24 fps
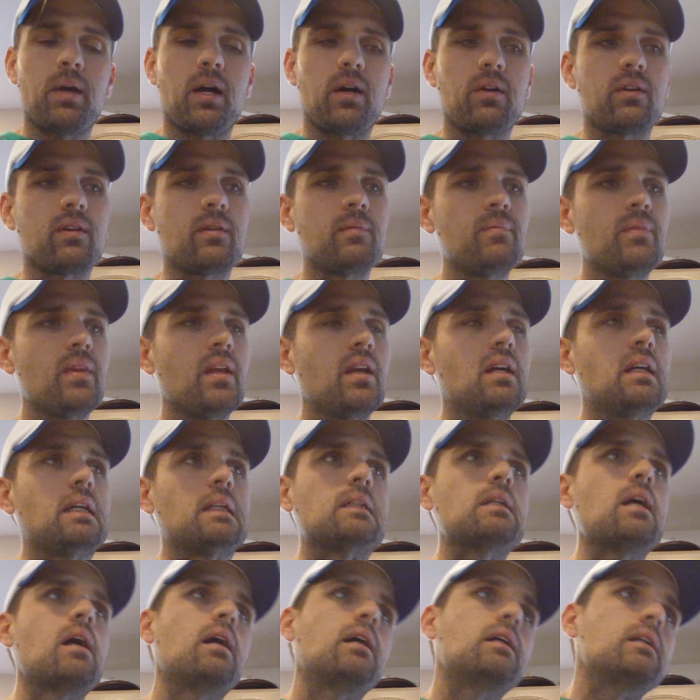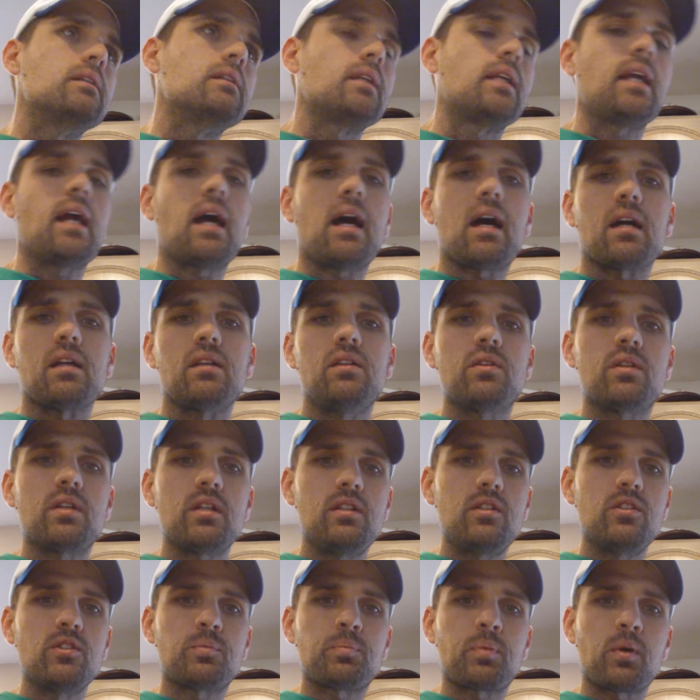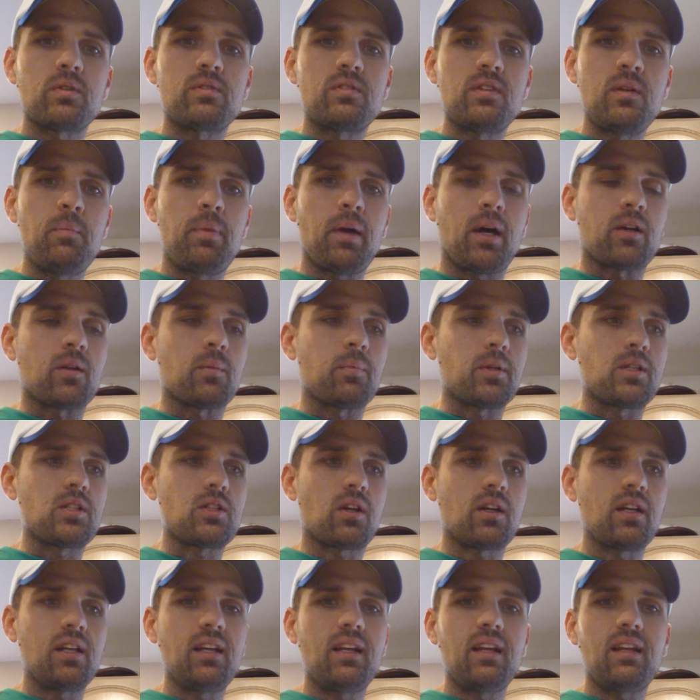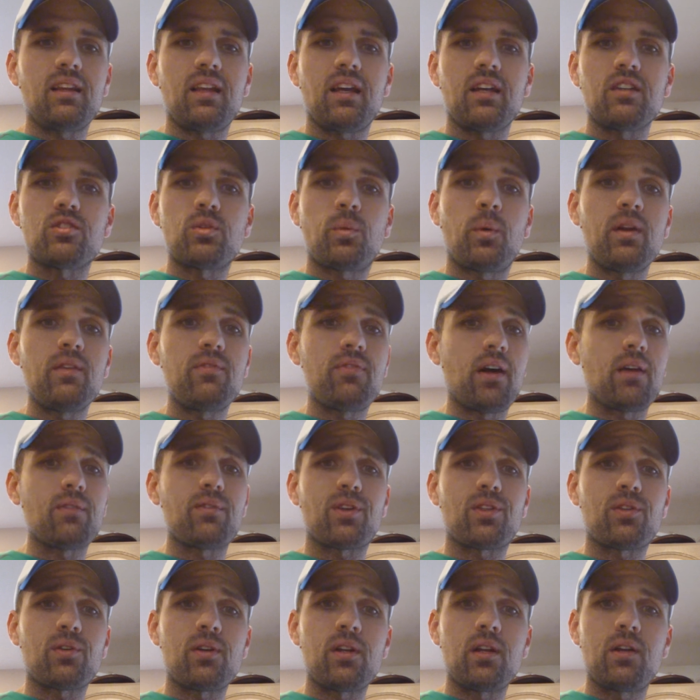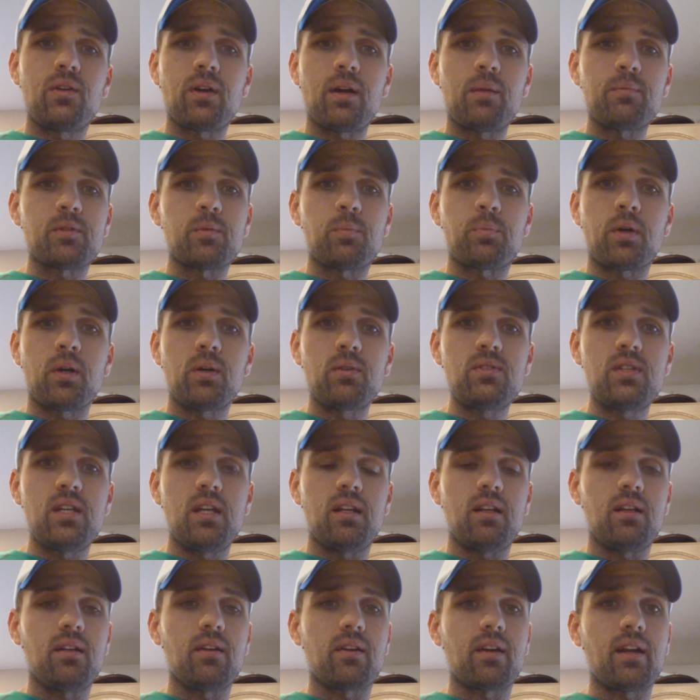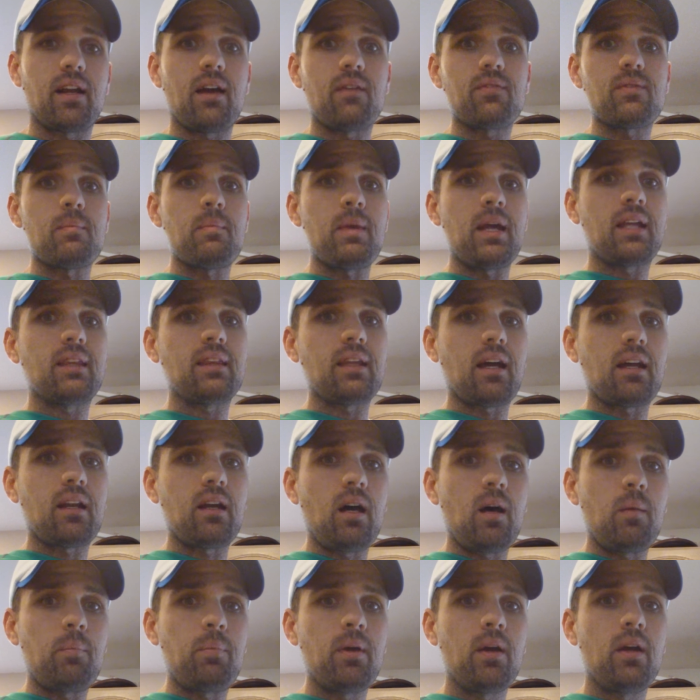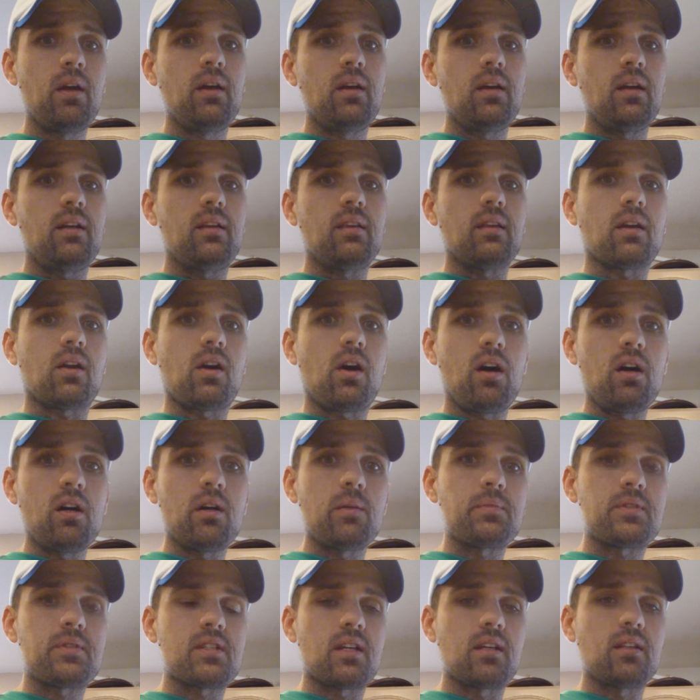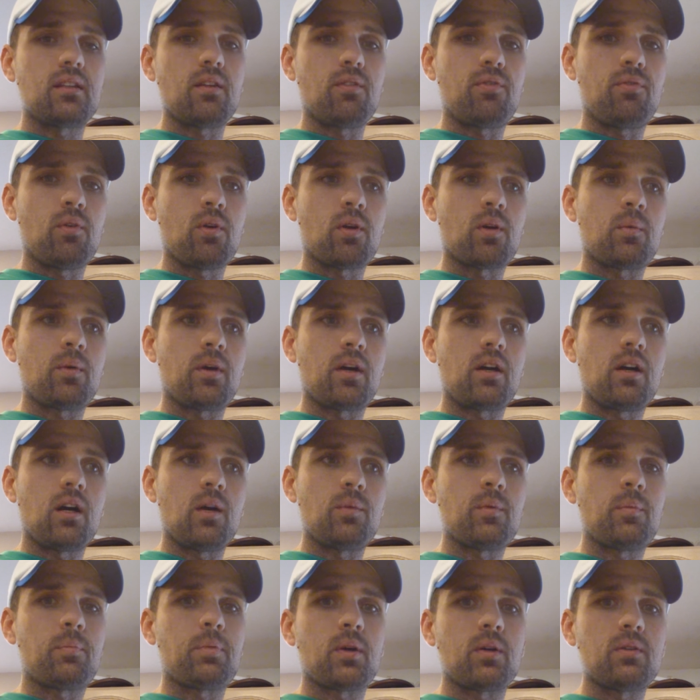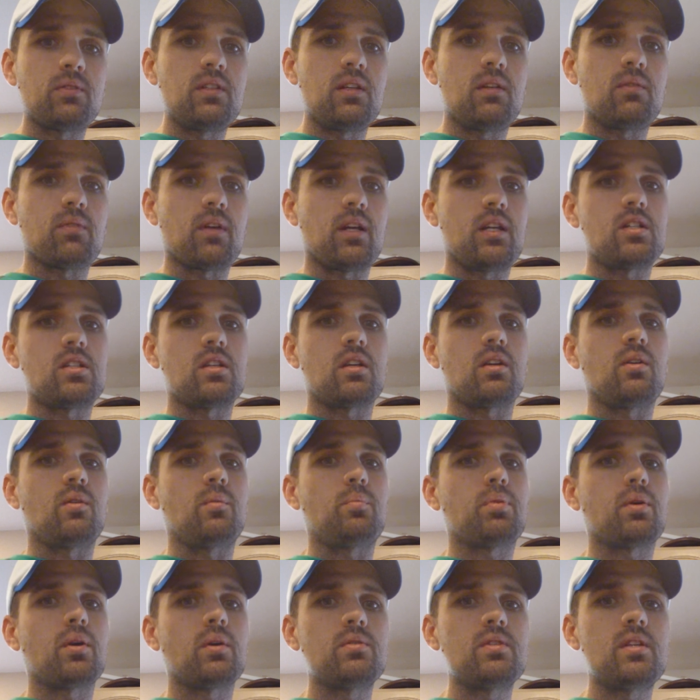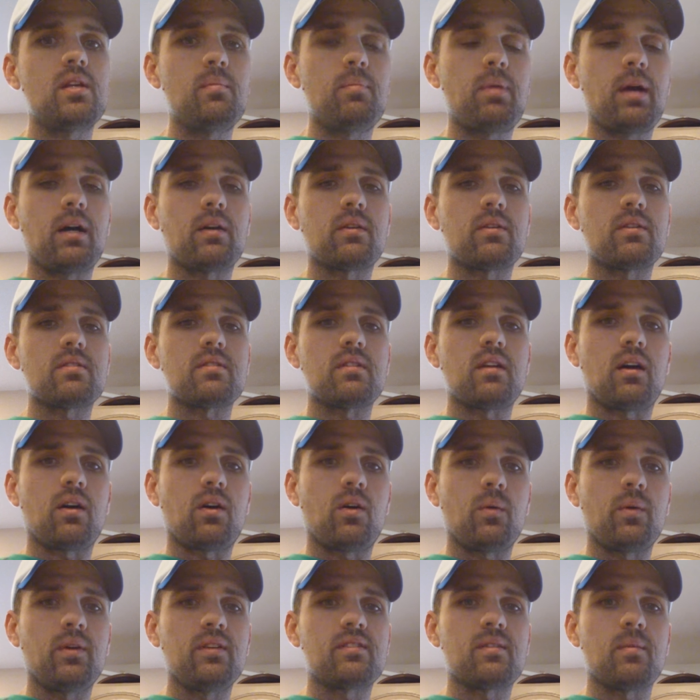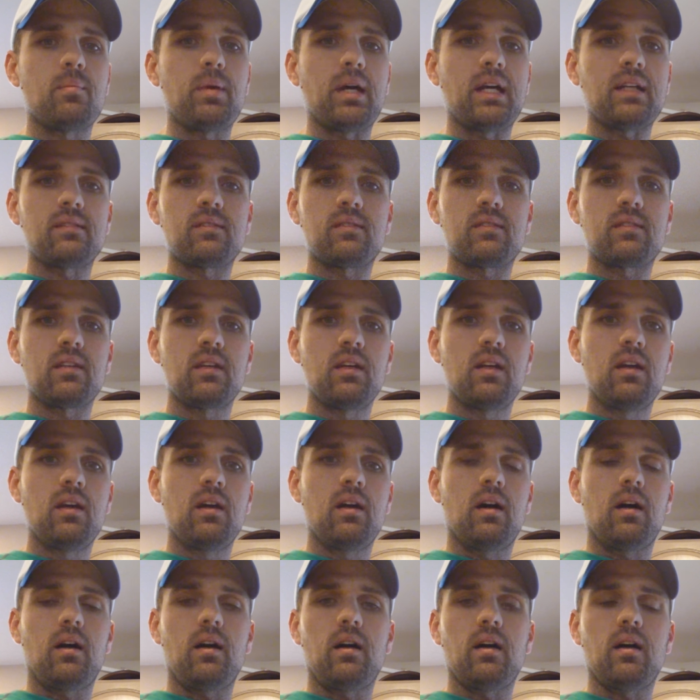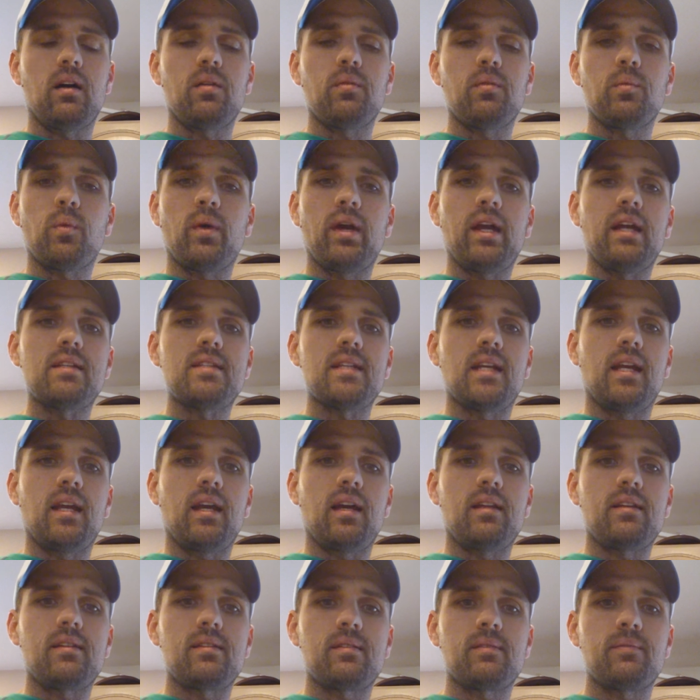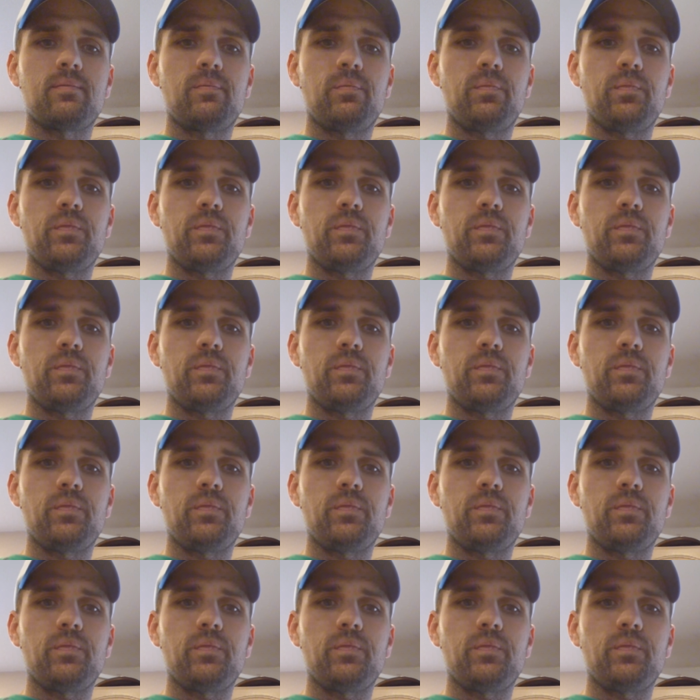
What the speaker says: powder? Yeah, you could use protein powder, but you're going to get like 25 or 30 grams of protein, and you're going to have to make that up in the carbs to get the 4-to-1 carb to protein ratio. Protein powder is not always the best way to get